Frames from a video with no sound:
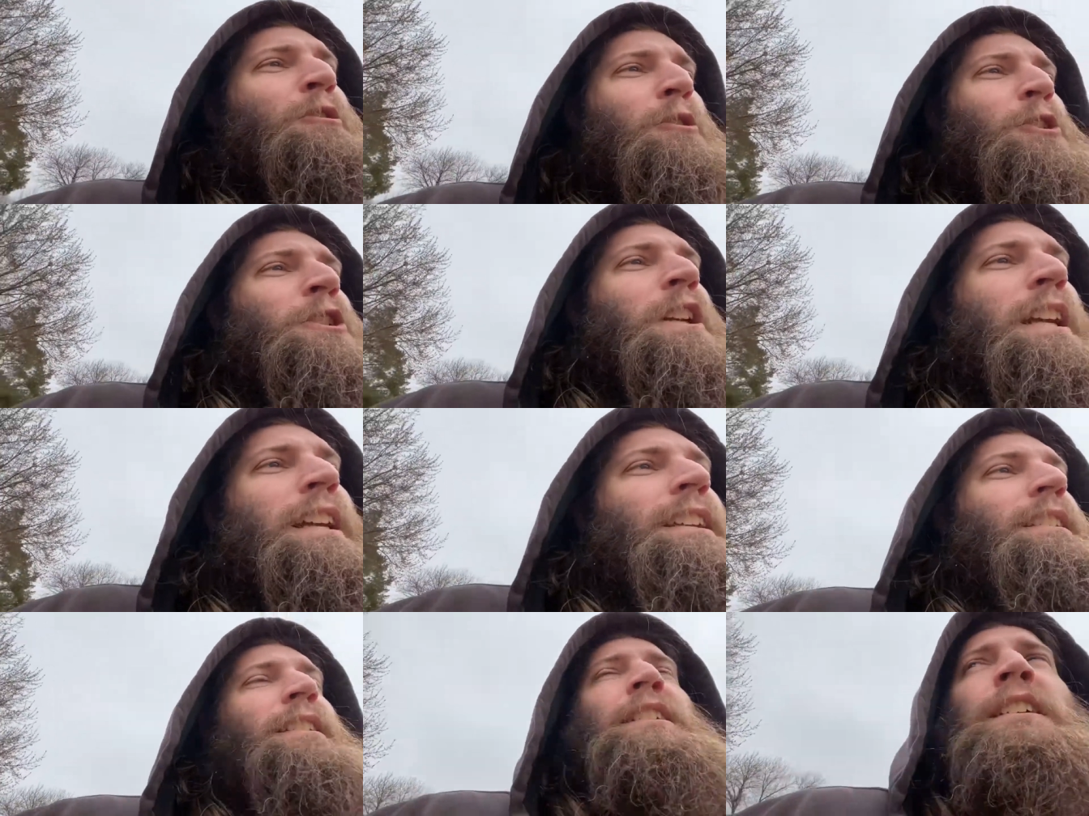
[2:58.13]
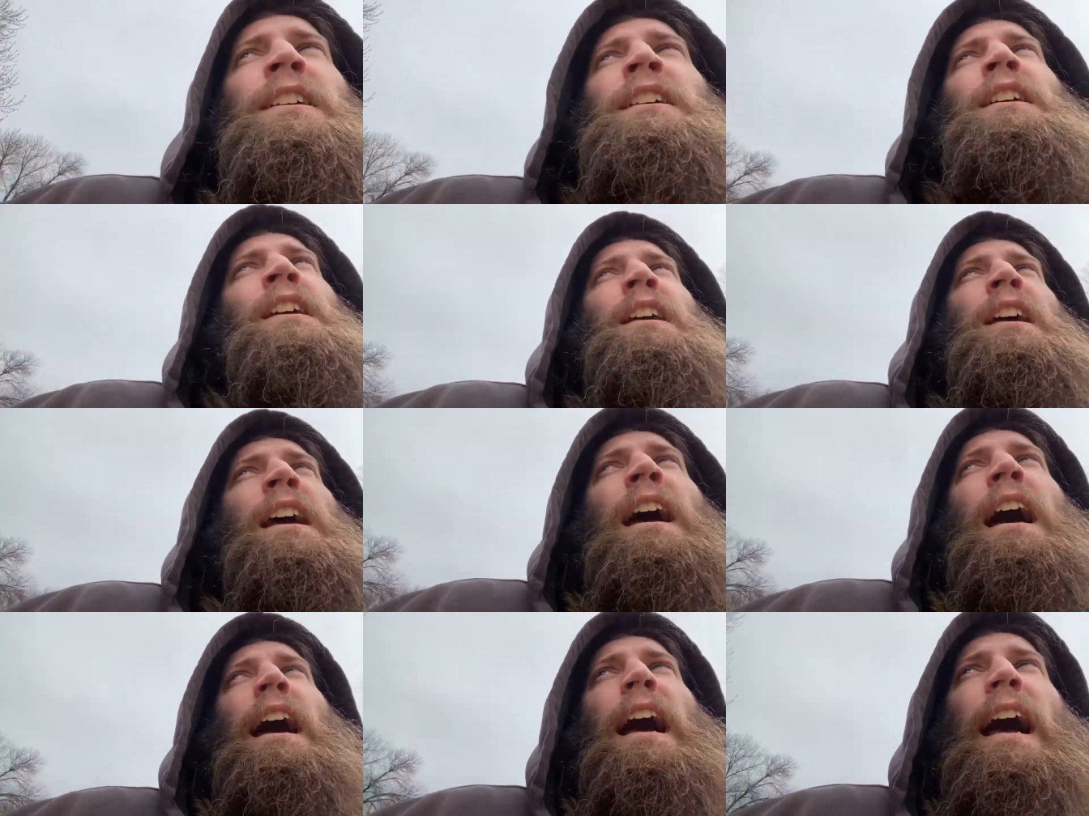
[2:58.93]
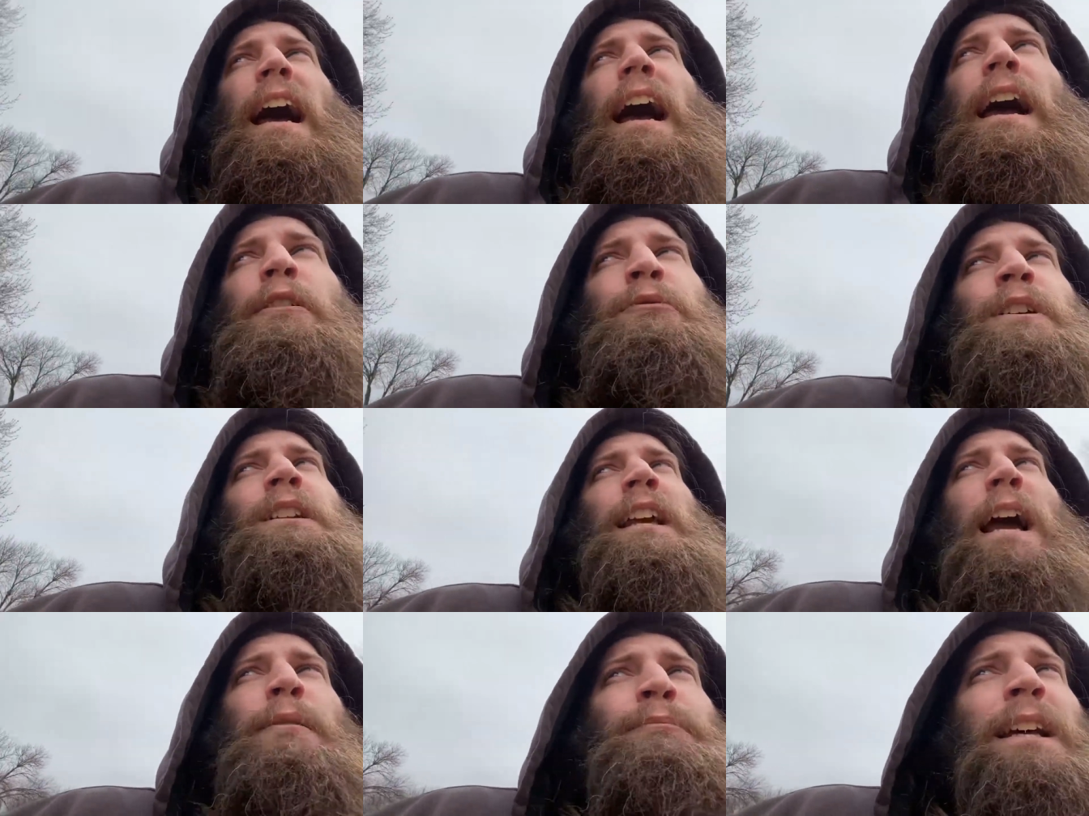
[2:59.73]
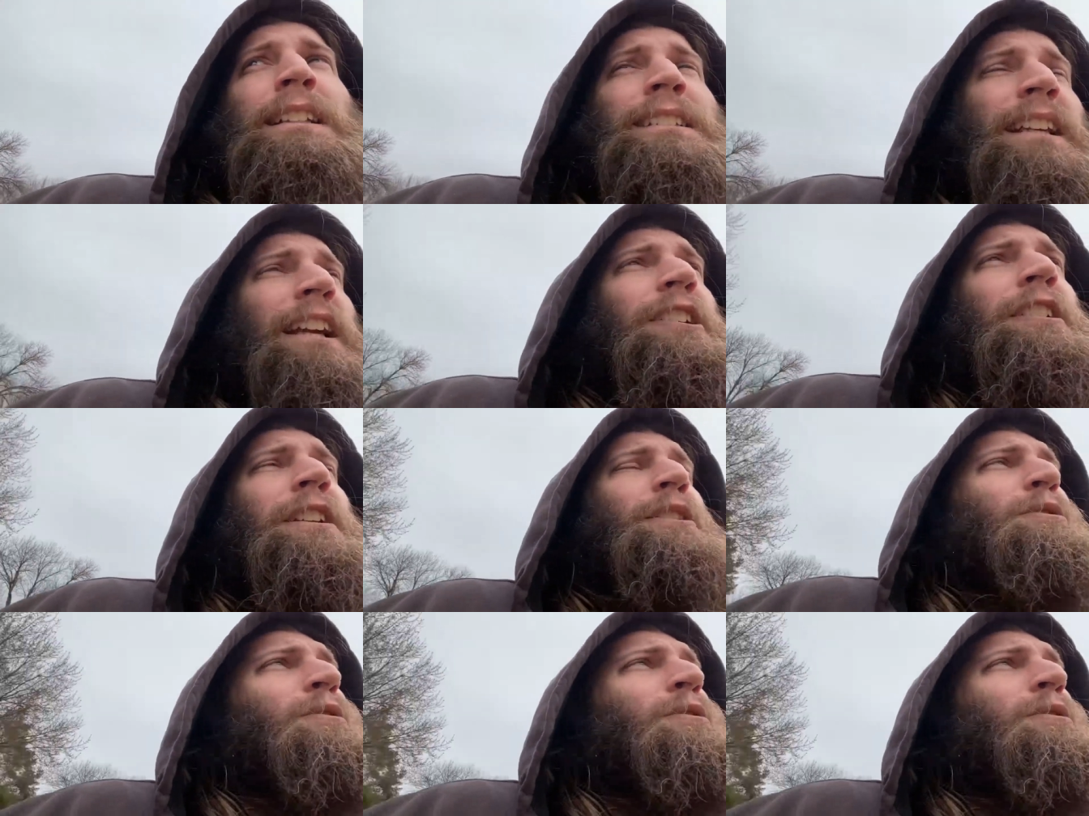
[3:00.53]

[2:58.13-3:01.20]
shit, I'm not scared of you,